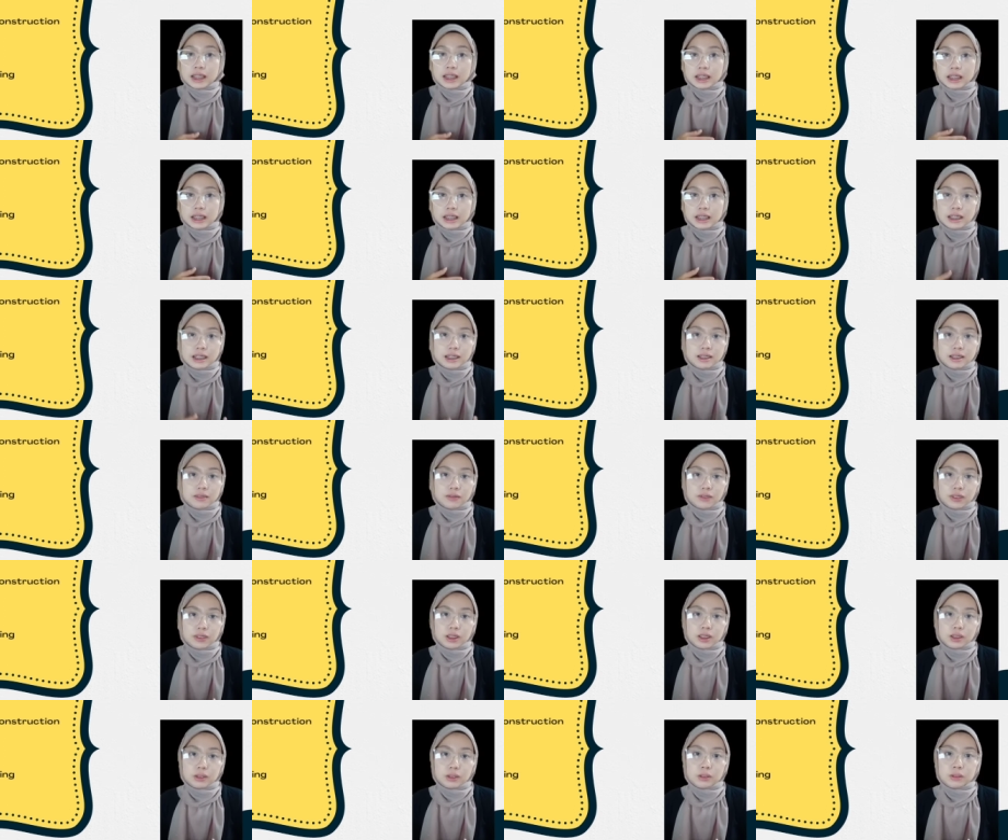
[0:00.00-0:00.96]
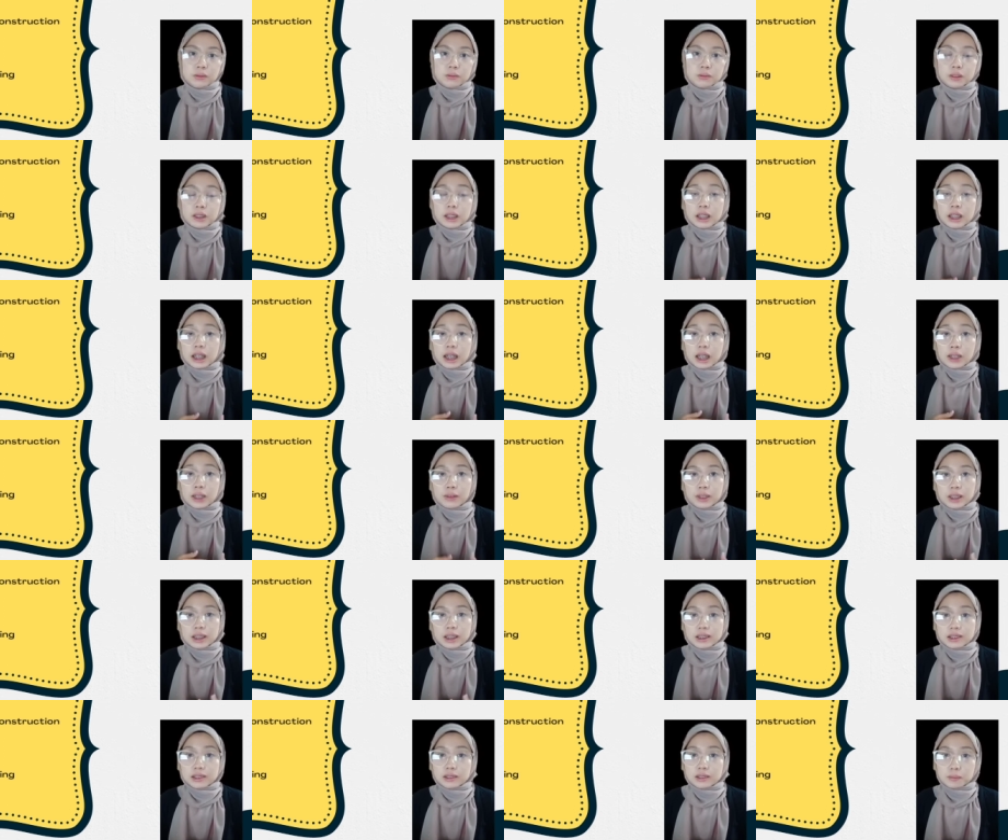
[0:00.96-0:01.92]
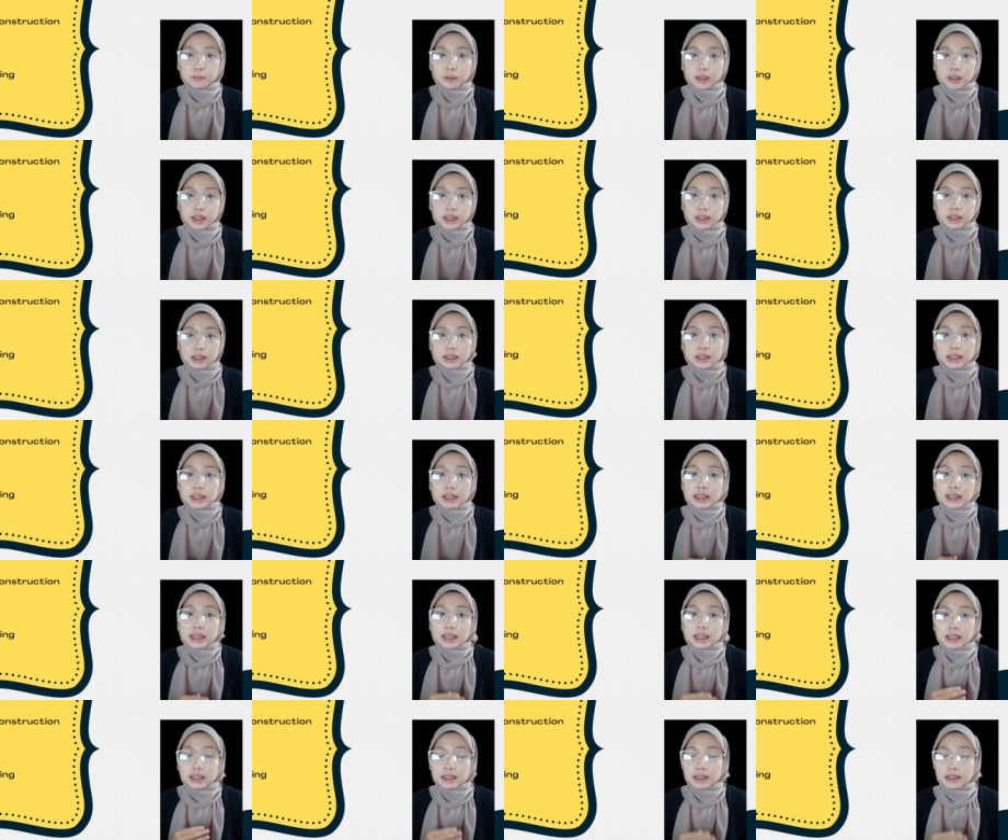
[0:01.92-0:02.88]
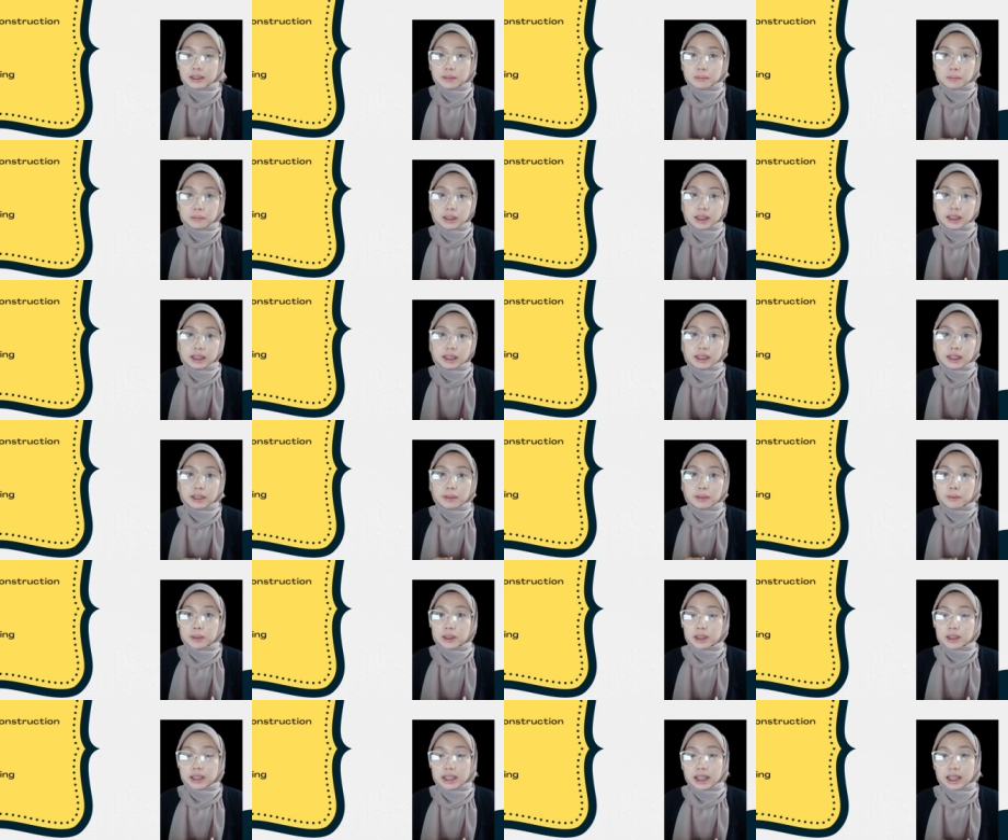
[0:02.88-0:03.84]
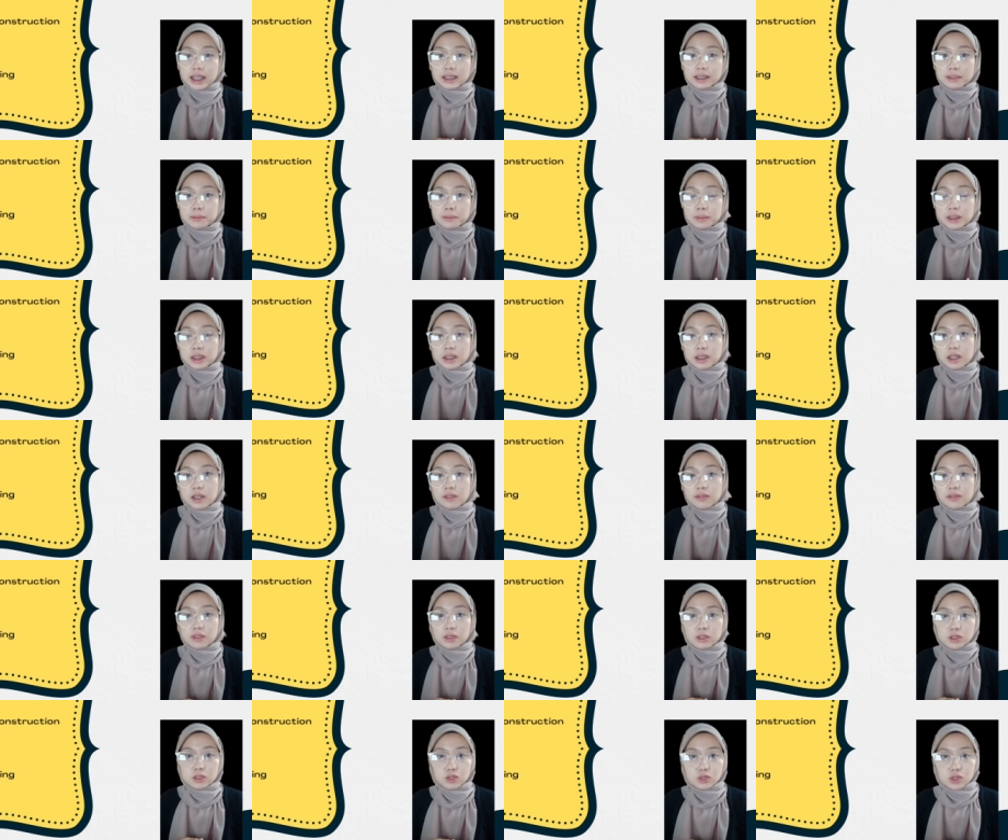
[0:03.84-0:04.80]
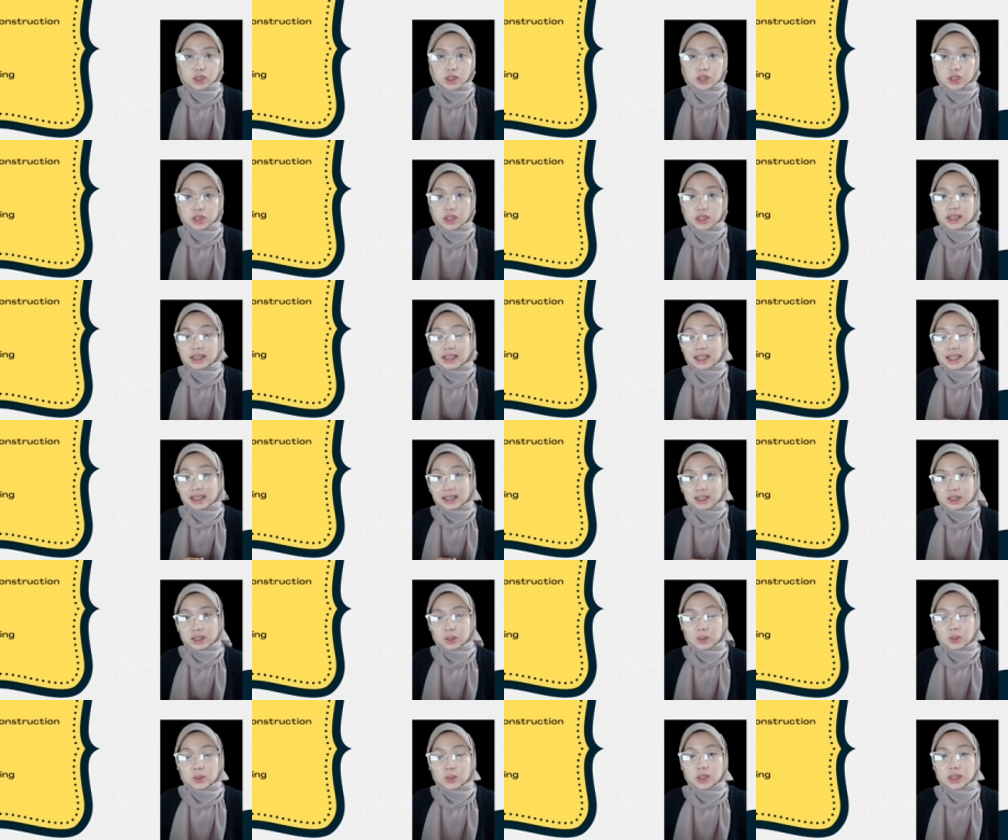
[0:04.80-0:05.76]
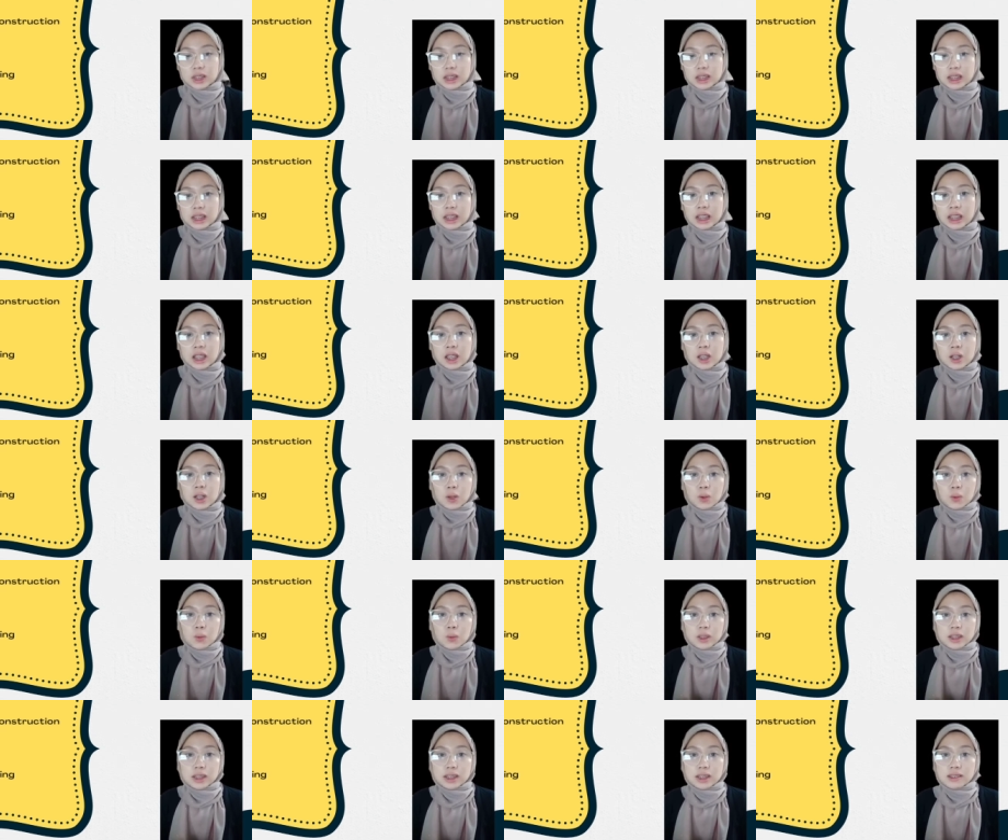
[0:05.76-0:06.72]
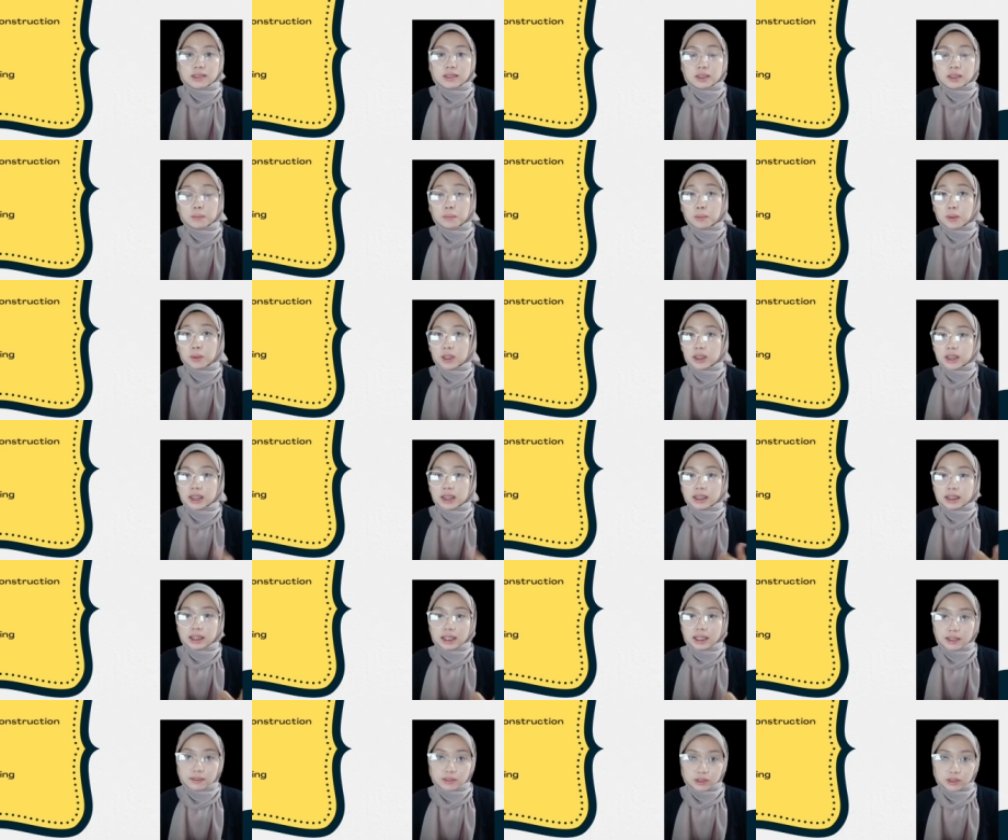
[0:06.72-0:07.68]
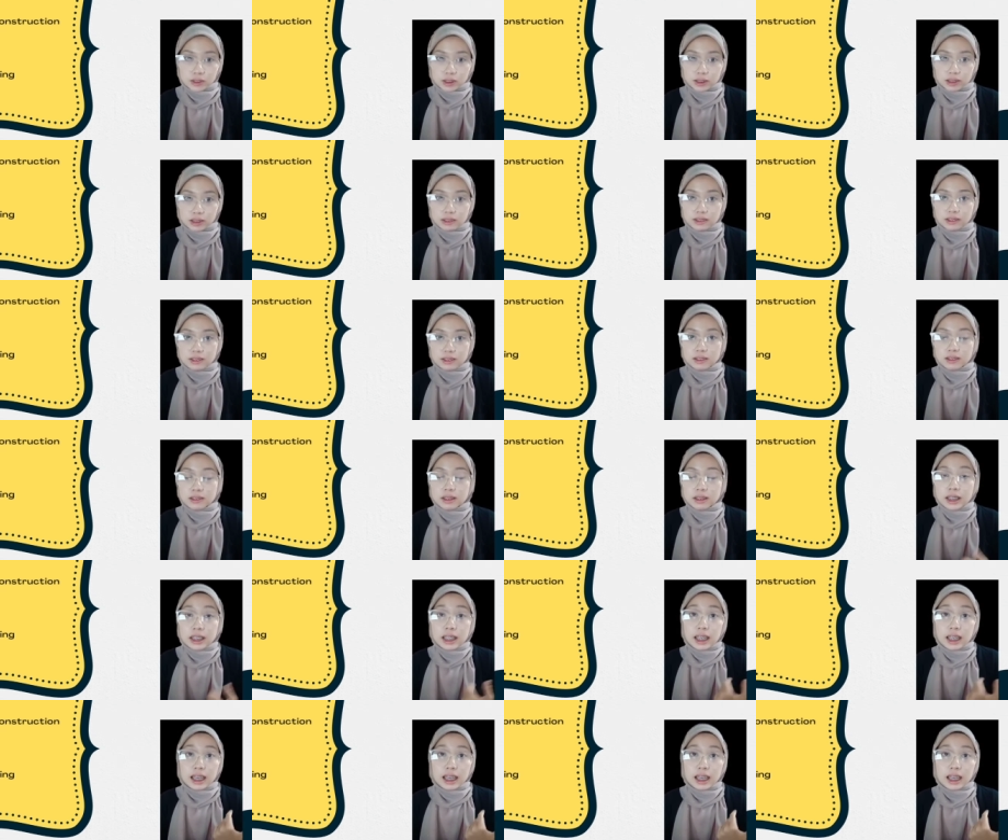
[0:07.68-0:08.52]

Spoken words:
In this video, I will explain a little bit about the element of construction technology, which is the project life cycle,